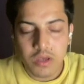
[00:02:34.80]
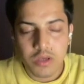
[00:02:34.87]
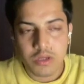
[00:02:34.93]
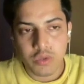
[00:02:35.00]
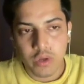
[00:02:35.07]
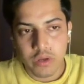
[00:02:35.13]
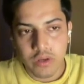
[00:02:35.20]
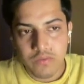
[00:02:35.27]

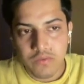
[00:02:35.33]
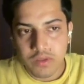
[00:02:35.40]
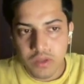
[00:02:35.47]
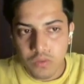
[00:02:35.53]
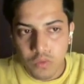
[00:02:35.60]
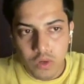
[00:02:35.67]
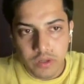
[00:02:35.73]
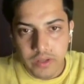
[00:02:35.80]
sorry for
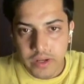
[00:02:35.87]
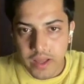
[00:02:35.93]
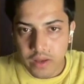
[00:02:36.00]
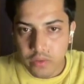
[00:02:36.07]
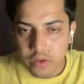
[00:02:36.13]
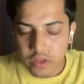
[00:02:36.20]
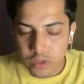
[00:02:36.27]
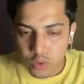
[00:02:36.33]
the word that I'm
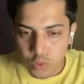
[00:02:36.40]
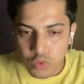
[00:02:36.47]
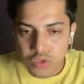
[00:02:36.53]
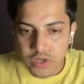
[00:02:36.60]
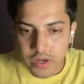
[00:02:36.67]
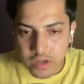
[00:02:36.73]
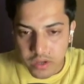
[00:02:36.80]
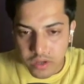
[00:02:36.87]
gonna use
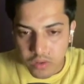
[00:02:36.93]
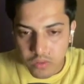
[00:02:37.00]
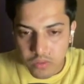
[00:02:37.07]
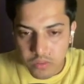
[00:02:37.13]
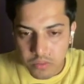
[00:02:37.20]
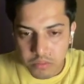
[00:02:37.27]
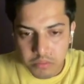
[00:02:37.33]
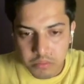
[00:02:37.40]
right
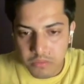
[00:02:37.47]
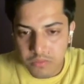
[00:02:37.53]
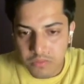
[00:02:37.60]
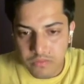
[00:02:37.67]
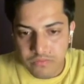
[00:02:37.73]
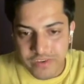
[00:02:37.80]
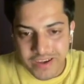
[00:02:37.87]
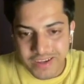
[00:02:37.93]
now,
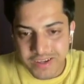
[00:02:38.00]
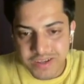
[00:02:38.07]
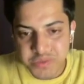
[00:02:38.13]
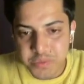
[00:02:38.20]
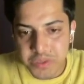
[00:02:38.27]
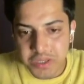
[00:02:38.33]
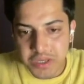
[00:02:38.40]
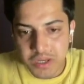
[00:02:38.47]
frankly
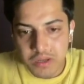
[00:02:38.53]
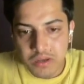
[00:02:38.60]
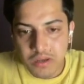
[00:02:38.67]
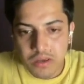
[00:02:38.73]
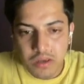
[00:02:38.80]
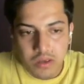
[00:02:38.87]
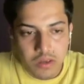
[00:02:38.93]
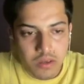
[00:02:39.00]
speaking,
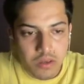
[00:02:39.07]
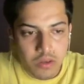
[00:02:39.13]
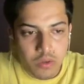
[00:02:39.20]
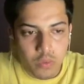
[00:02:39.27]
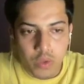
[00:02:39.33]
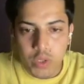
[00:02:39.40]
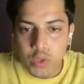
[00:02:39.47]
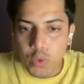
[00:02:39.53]

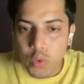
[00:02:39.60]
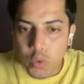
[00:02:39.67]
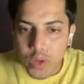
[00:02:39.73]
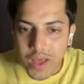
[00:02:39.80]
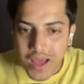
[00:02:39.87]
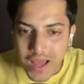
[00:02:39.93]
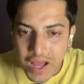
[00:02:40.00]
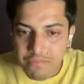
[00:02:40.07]
we don't
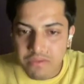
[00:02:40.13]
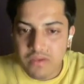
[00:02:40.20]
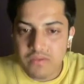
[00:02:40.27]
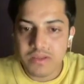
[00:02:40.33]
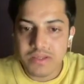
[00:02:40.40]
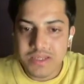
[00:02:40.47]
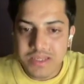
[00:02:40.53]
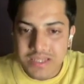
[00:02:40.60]
have
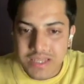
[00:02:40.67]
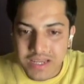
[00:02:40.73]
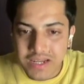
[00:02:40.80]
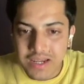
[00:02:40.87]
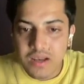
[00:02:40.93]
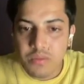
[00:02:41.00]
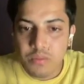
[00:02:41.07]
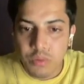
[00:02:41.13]
even
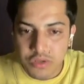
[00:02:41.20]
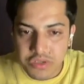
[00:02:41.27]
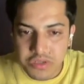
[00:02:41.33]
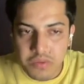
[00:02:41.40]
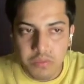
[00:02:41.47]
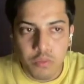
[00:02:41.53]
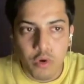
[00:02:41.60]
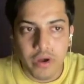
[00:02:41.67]
single
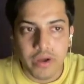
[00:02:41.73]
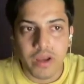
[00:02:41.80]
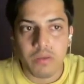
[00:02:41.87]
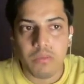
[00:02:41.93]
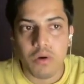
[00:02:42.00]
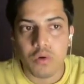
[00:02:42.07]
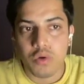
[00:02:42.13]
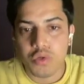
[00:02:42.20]
positive point
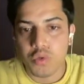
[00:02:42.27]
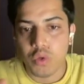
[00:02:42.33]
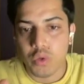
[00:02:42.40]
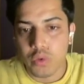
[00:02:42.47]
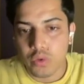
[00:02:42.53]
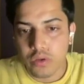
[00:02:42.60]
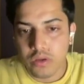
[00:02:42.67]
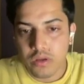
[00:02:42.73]
about Sol
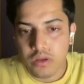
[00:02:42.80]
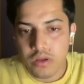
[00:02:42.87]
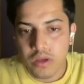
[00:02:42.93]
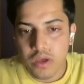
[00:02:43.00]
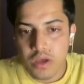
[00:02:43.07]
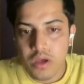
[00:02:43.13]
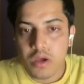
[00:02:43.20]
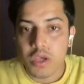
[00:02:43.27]
token.
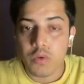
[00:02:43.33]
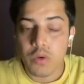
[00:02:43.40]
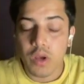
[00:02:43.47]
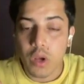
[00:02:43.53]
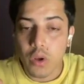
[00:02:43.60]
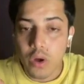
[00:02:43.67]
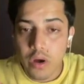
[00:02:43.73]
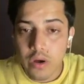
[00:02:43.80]
You
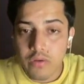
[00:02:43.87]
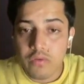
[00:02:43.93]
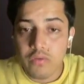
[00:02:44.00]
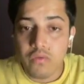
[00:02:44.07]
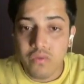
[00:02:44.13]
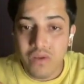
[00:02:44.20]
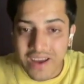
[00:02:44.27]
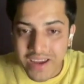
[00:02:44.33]
will not
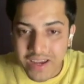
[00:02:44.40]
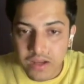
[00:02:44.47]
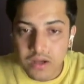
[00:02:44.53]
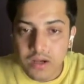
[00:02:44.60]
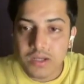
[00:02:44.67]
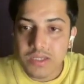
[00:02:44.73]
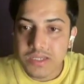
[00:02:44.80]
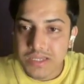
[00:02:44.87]

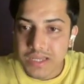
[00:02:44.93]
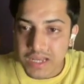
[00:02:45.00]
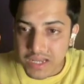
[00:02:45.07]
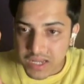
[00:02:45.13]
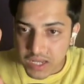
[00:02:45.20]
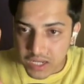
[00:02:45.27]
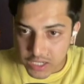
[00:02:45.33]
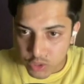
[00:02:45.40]
find a
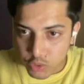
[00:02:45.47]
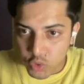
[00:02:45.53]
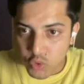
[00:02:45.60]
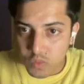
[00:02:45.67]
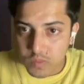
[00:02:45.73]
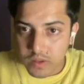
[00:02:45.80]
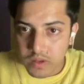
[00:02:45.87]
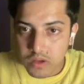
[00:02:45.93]
single
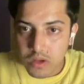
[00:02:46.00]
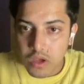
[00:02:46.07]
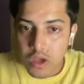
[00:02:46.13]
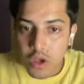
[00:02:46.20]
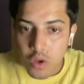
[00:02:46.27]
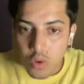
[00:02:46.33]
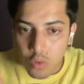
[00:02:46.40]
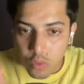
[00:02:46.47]
YouTuber
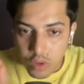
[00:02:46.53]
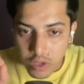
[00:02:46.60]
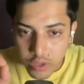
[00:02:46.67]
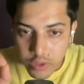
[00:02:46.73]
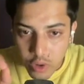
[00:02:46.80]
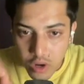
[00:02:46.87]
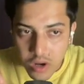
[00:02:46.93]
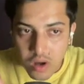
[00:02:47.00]
who will
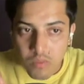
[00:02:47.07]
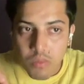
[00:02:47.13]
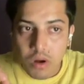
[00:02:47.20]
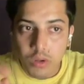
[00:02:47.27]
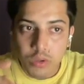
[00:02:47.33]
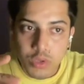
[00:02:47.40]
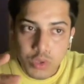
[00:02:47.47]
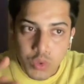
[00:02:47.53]
talk
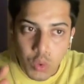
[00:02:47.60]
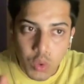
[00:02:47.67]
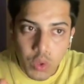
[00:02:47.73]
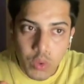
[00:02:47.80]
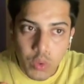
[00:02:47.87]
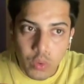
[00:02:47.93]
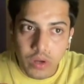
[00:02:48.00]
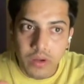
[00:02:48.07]
about
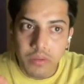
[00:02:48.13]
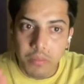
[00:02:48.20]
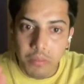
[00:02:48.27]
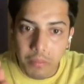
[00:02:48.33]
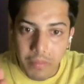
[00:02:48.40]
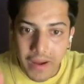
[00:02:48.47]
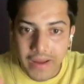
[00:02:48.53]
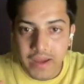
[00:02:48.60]
Sol token,
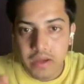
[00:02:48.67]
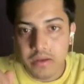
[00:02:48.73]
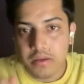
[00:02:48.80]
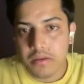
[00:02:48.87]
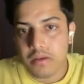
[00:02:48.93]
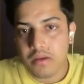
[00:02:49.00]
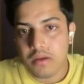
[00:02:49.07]
buy it.